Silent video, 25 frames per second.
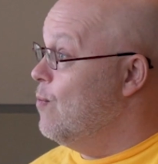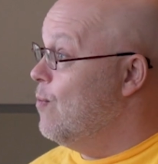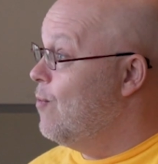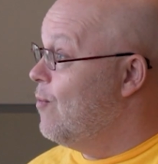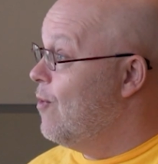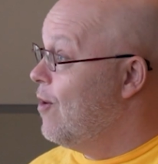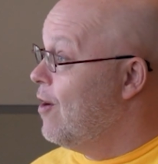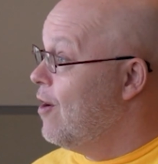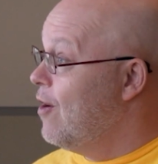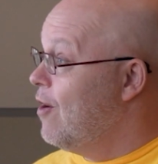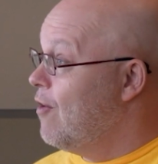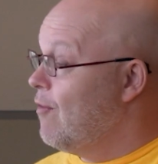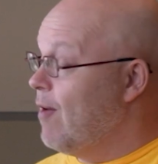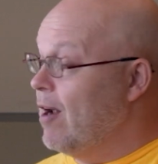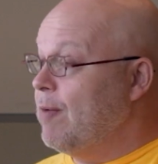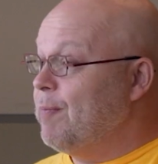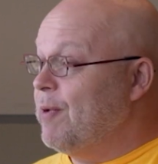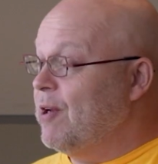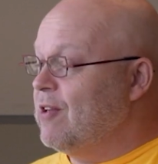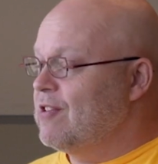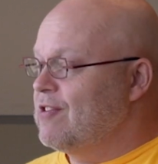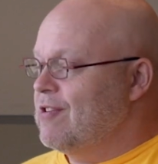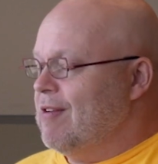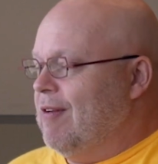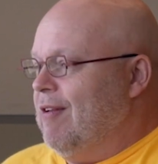mm-hmm. right?
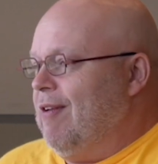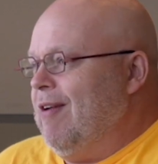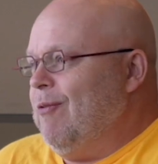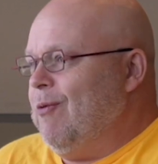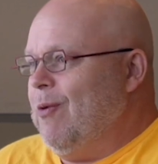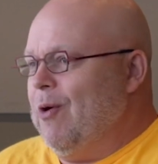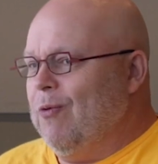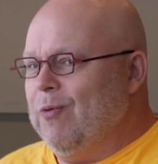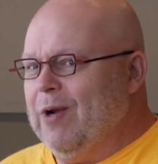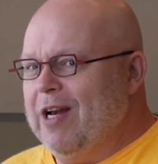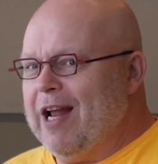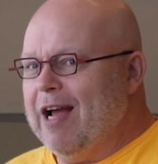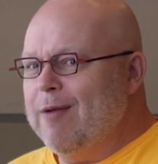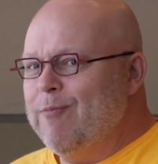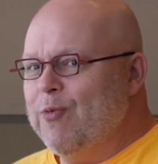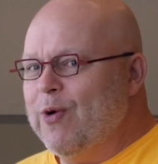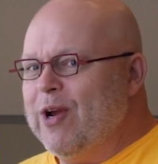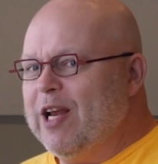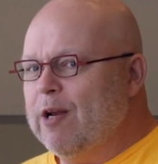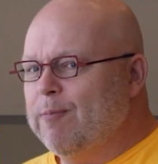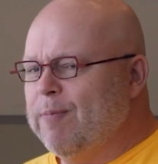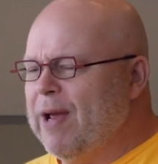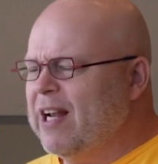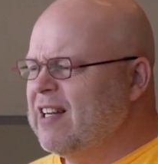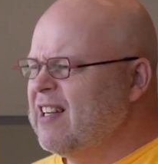Because when I
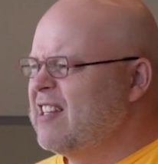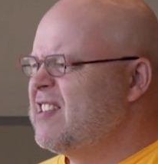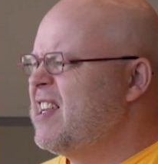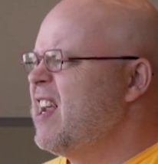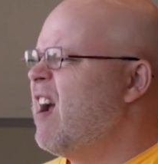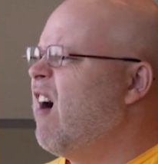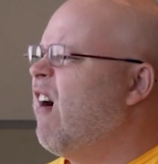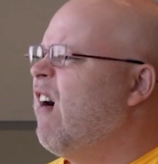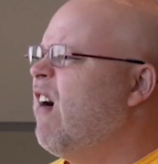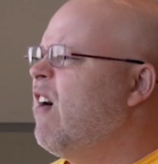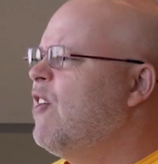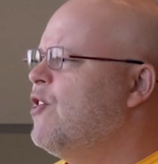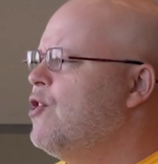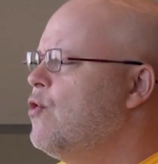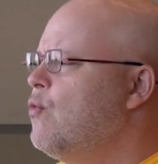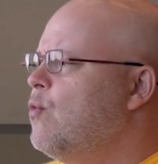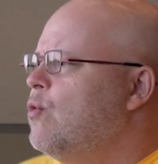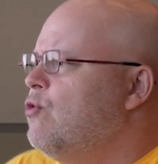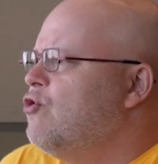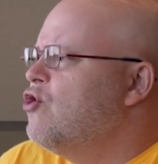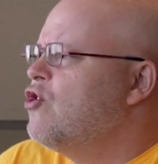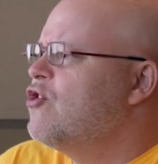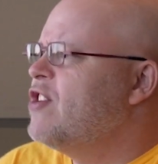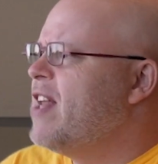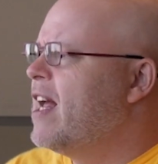bring it back, they say, oh, you
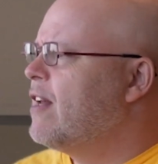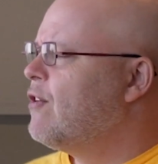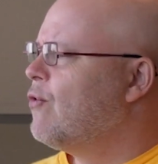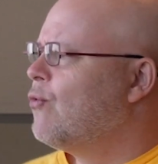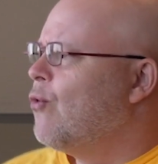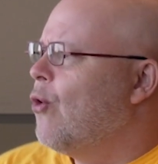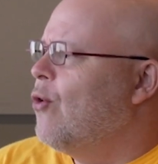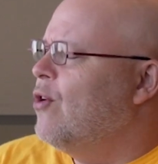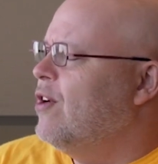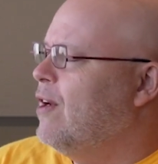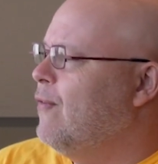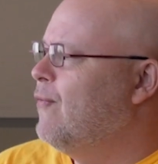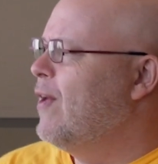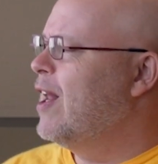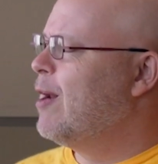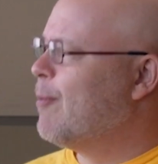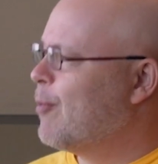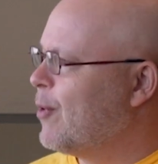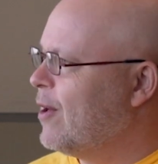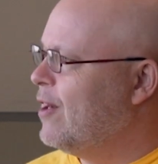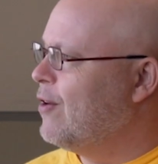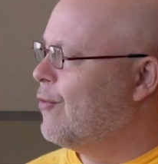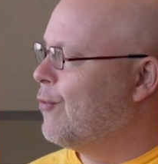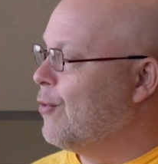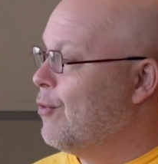just had the wrong
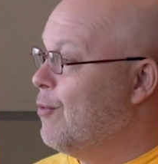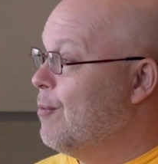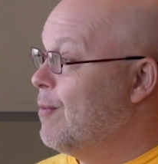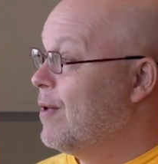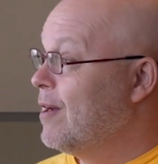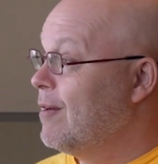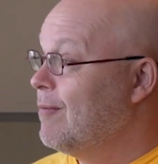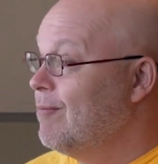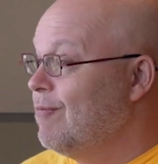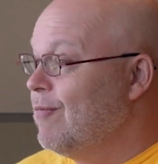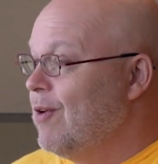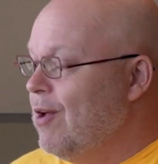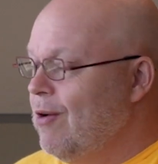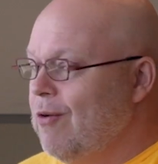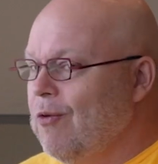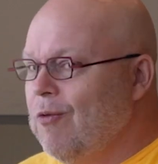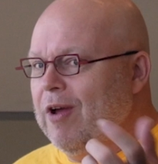developer in the room. Mm-hmm.